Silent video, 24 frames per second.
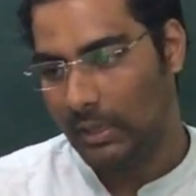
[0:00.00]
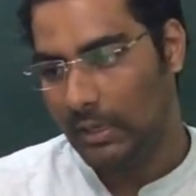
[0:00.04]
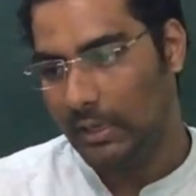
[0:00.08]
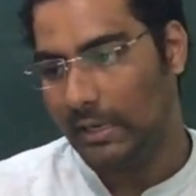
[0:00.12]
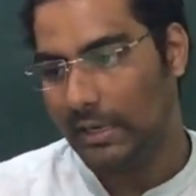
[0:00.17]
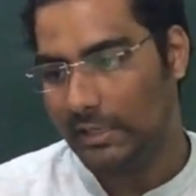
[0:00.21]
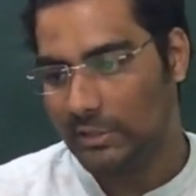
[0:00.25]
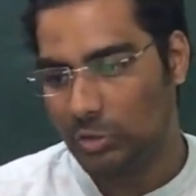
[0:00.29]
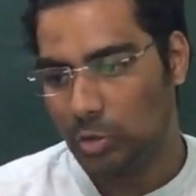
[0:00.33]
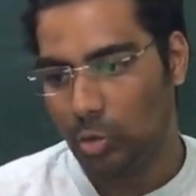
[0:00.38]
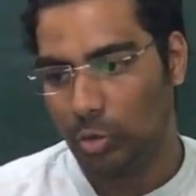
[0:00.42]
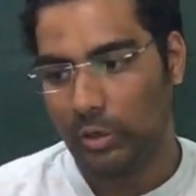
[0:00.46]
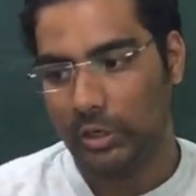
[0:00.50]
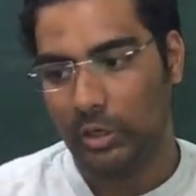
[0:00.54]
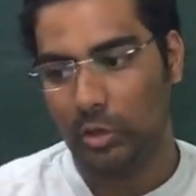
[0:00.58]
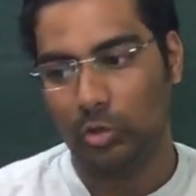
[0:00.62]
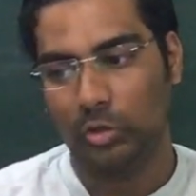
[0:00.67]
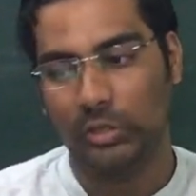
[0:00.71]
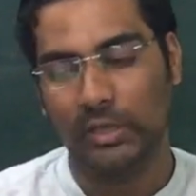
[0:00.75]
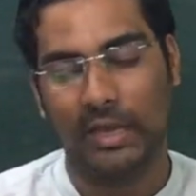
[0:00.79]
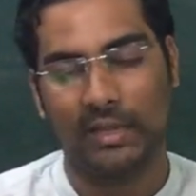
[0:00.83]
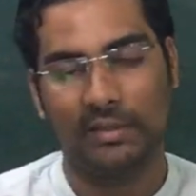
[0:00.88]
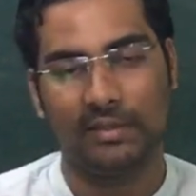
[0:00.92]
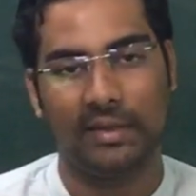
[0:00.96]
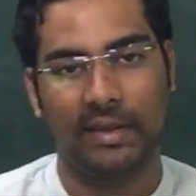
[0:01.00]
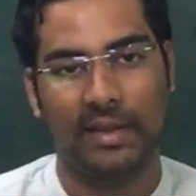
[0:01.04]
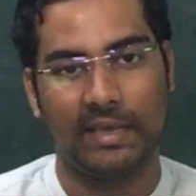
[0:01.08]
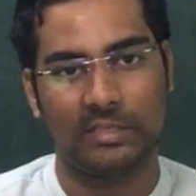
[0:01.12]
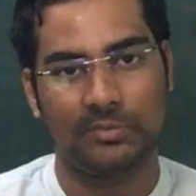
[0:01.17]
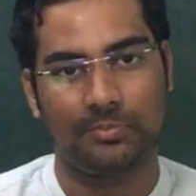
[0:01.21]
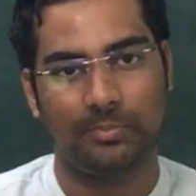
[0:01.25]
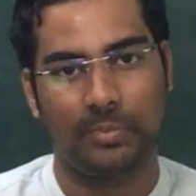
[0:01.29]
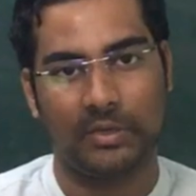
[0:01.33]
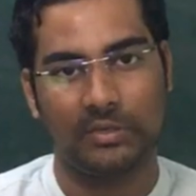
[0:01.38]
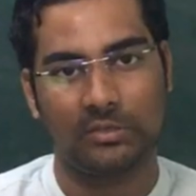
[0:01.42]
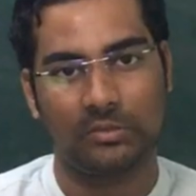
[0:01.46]
Let's look into the other
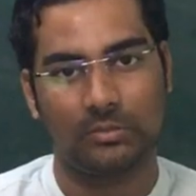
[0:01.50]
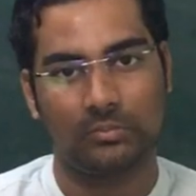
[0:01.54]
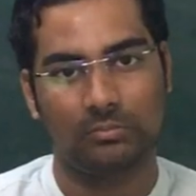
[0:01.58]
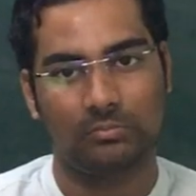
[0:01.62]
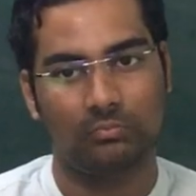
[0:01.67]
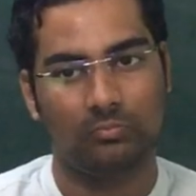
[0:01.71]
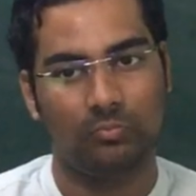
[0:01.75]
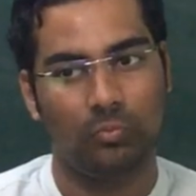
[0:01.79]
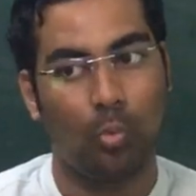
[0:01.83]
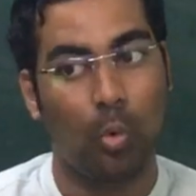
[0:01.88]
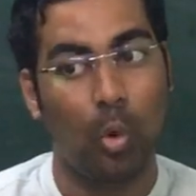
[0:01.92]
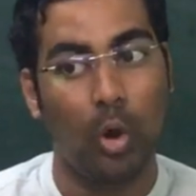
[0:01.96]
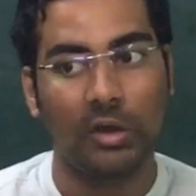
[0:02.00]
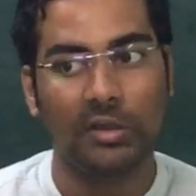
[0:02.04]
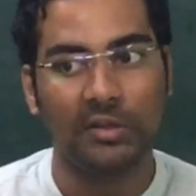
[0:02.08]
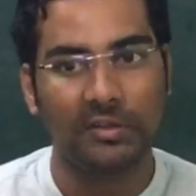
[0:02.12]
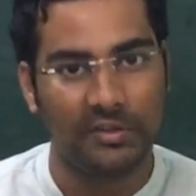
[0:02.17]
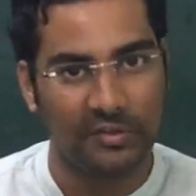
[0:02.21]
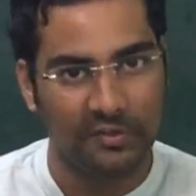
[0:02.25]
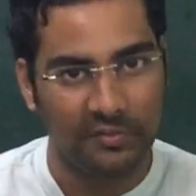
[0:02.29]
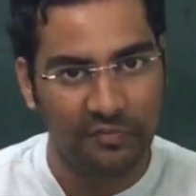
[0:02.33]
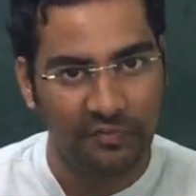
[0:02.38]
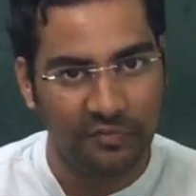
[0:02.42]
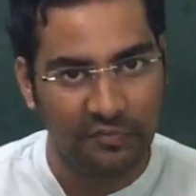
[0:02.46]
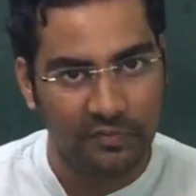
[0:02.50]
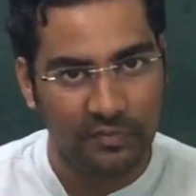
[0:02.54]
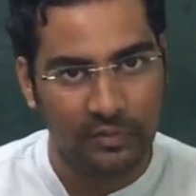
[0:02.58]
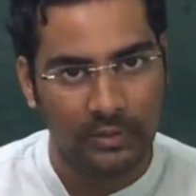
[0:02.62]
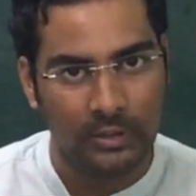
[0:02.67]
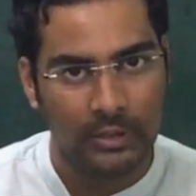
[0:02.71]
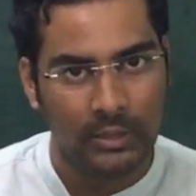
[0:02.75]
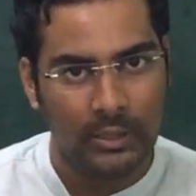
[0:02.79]
aspect. What if